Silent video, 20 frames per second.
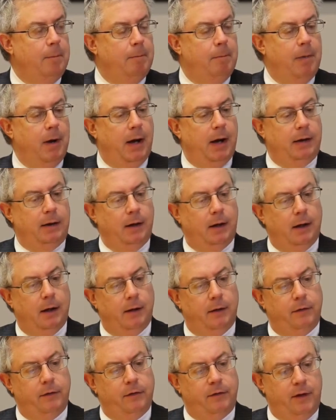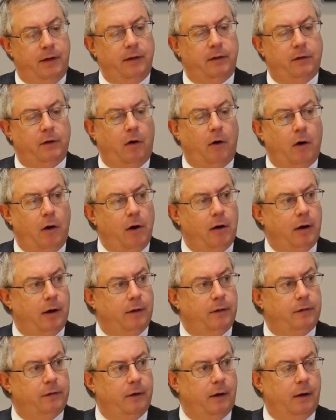but since
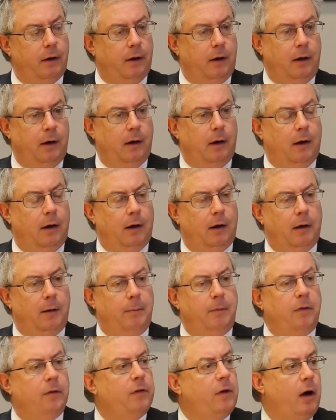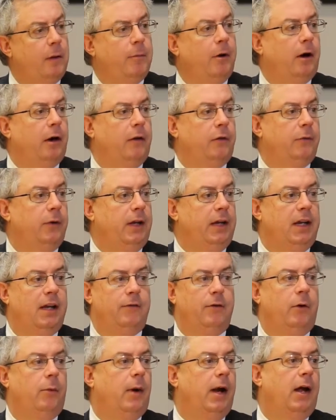August, the stock market has really
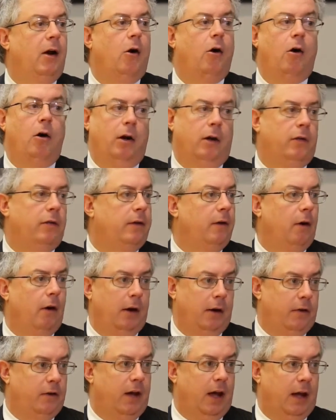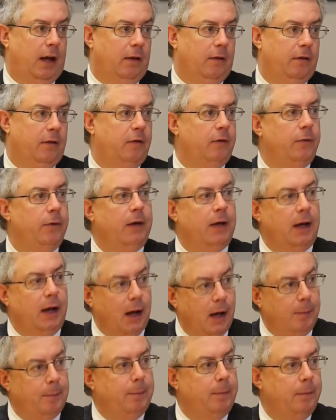given away all its gains. It's really
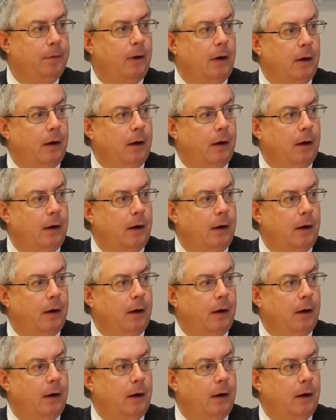up.